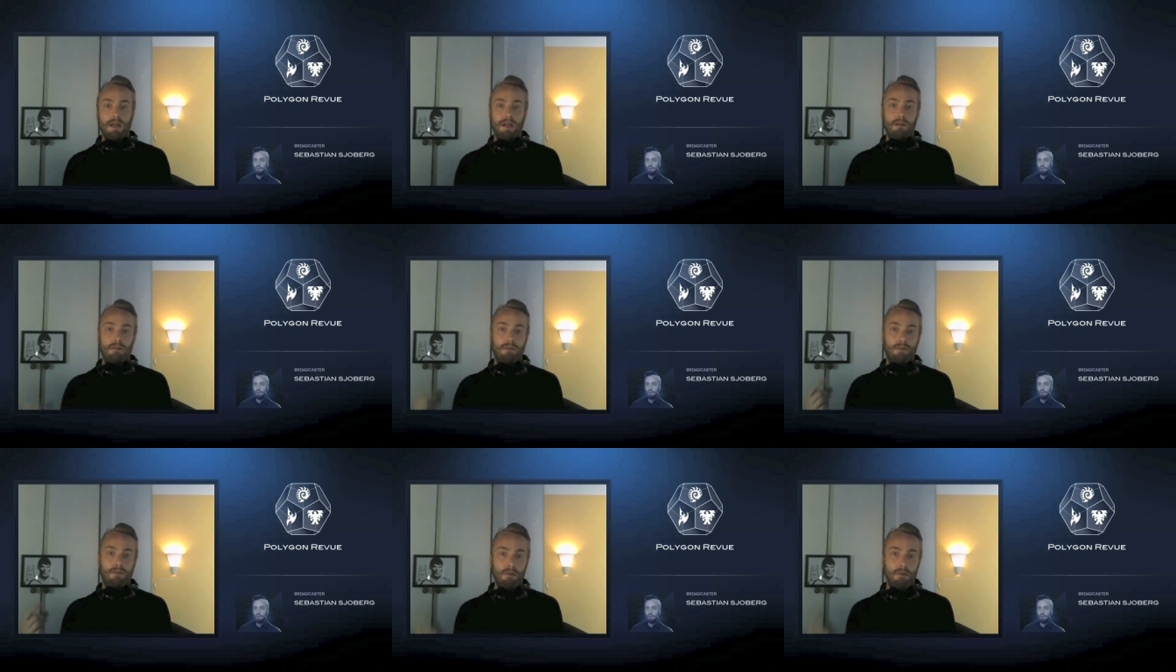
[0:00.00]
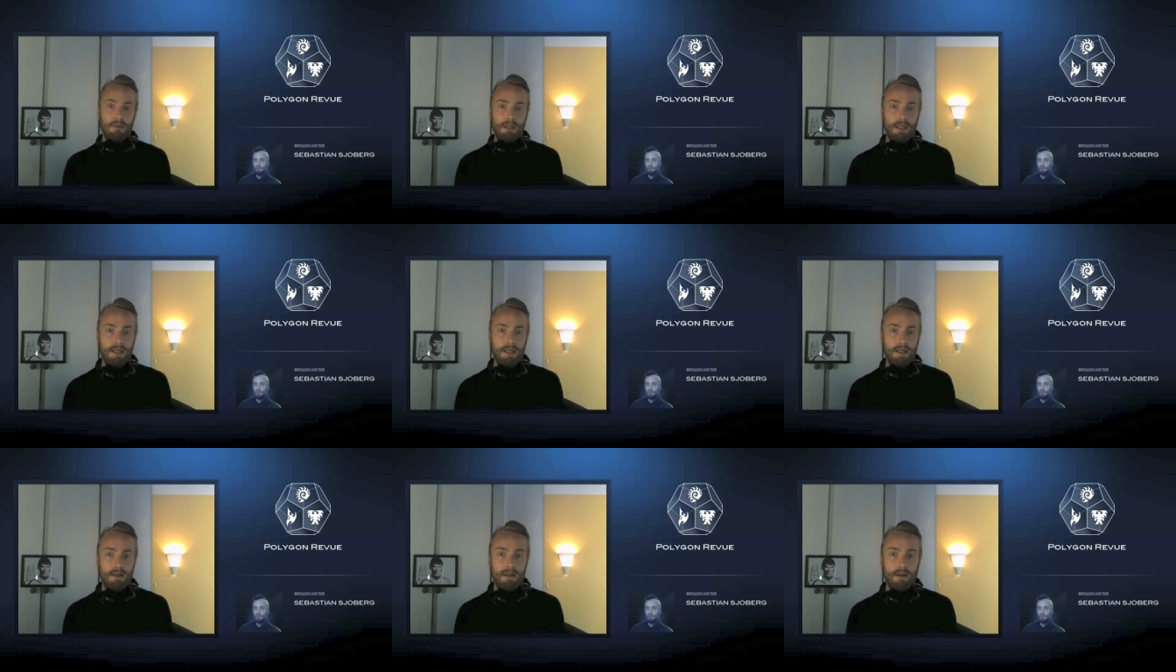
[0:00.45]
Before we
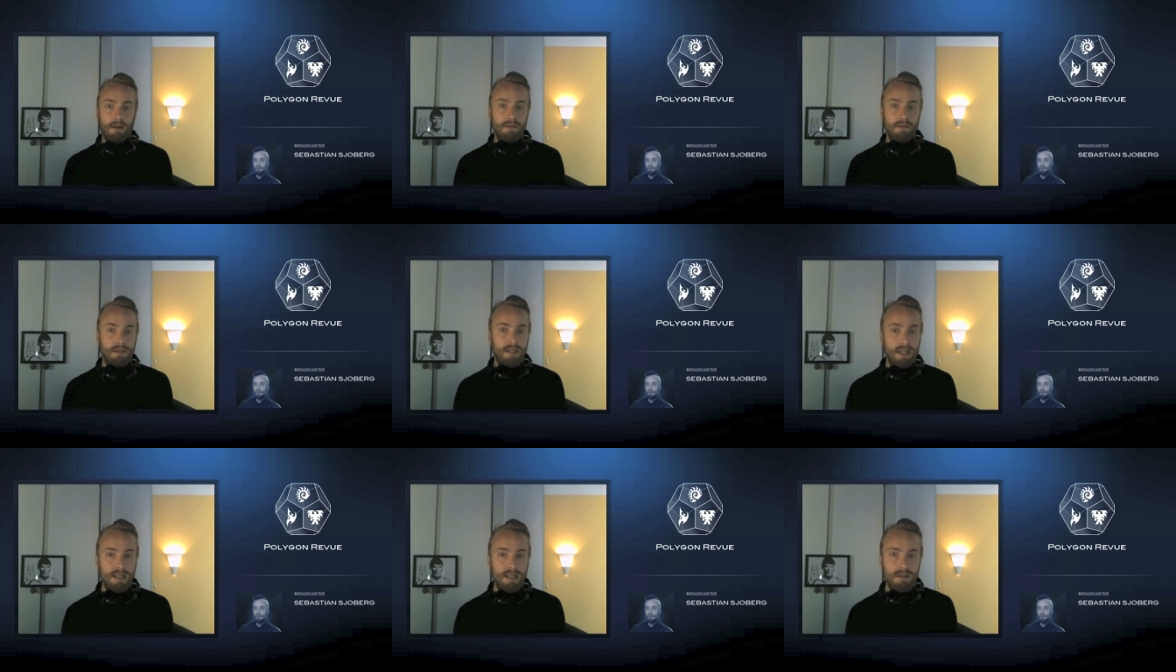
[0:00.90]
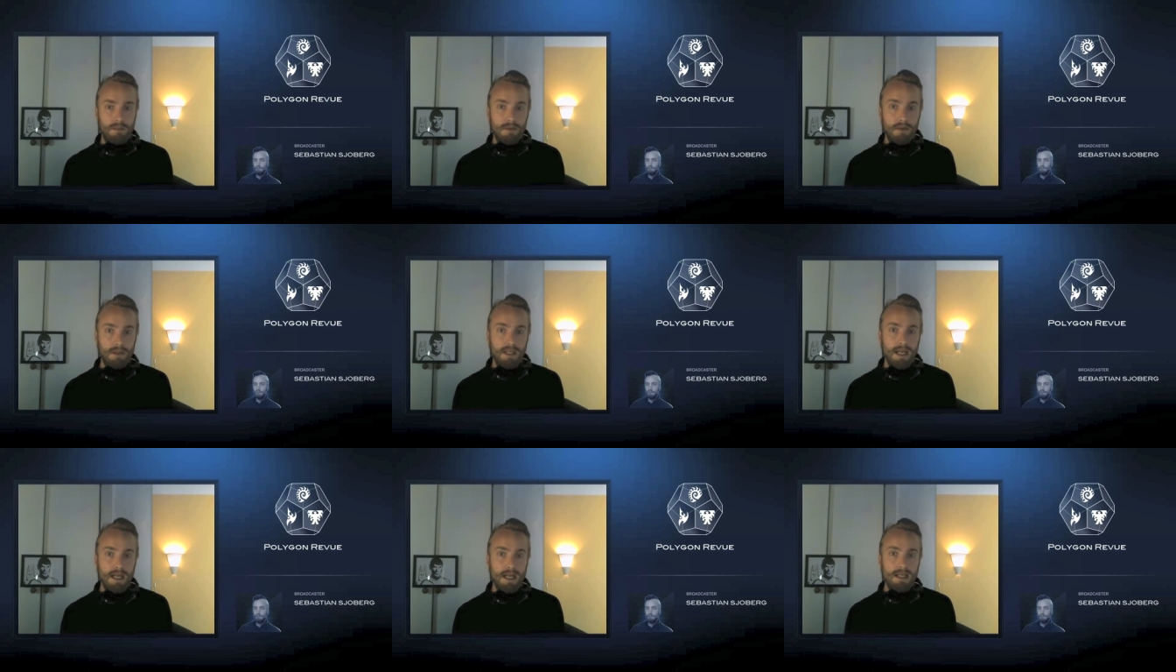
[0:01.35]
kick off today's
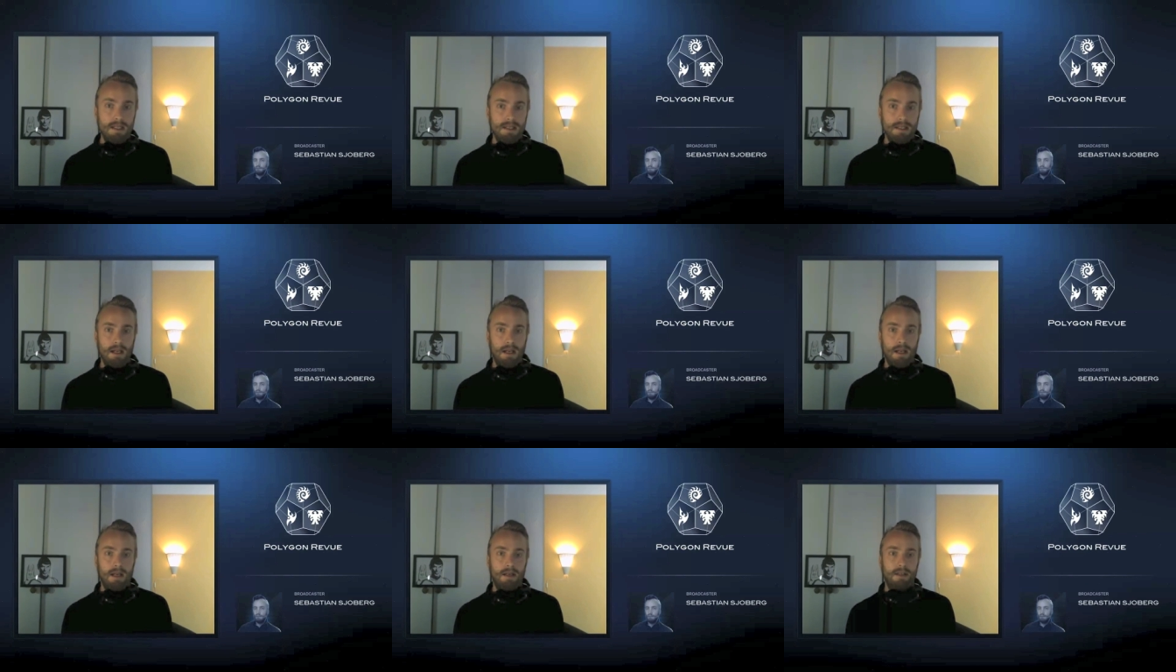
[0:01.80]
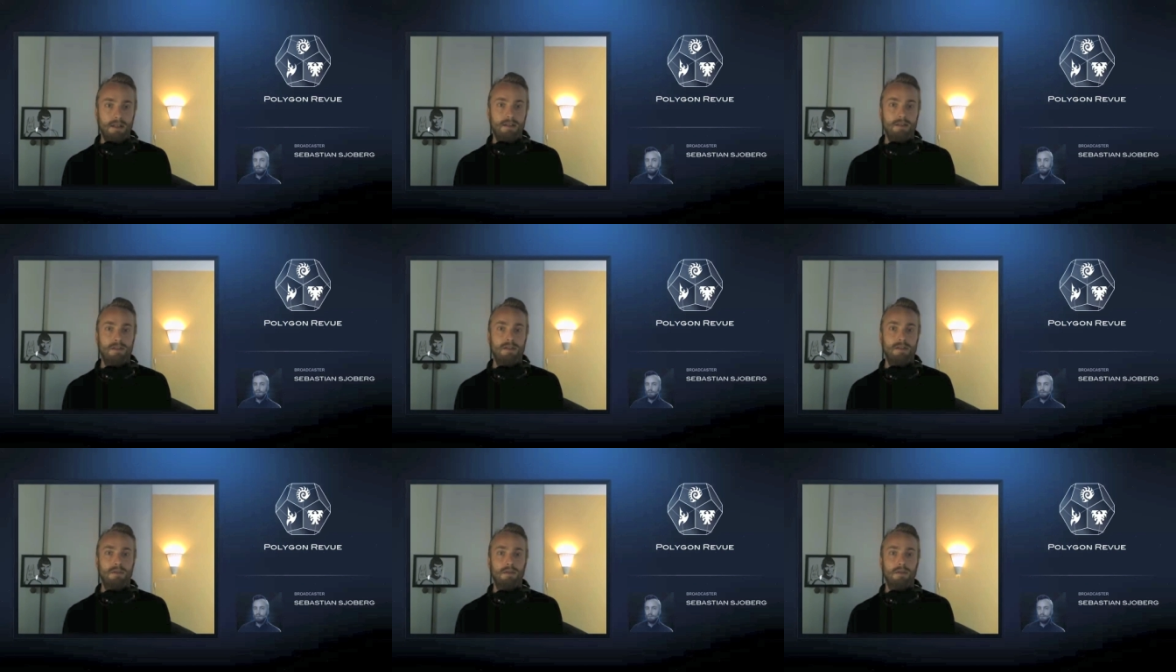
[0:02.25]
broadcast, I'd like
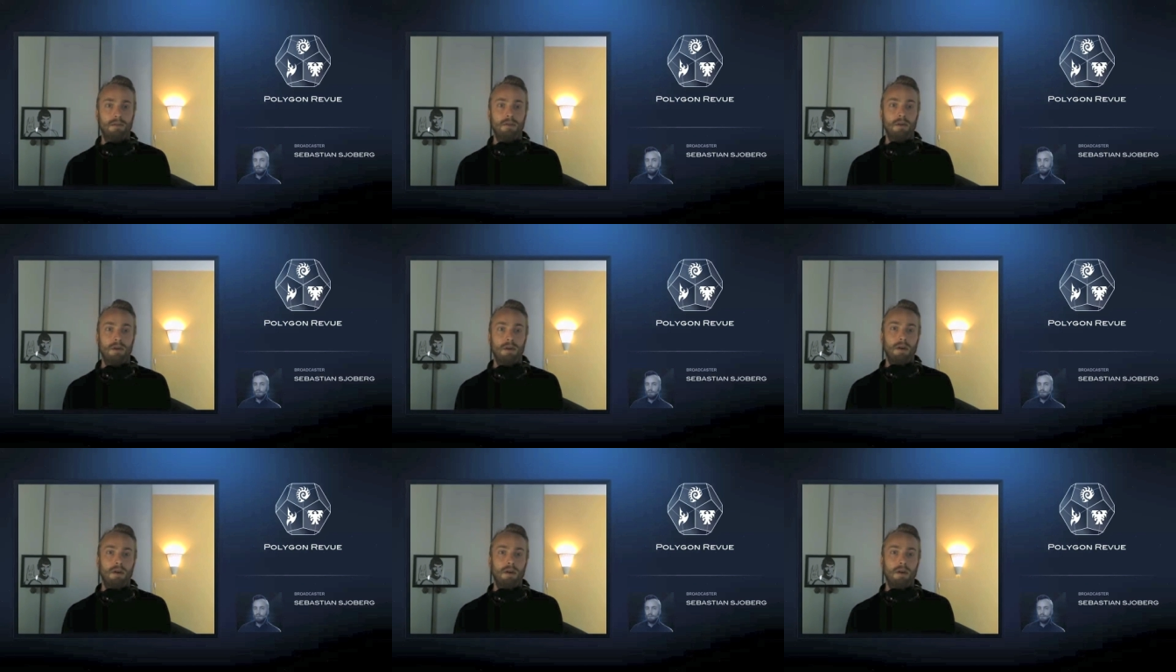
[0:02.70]
to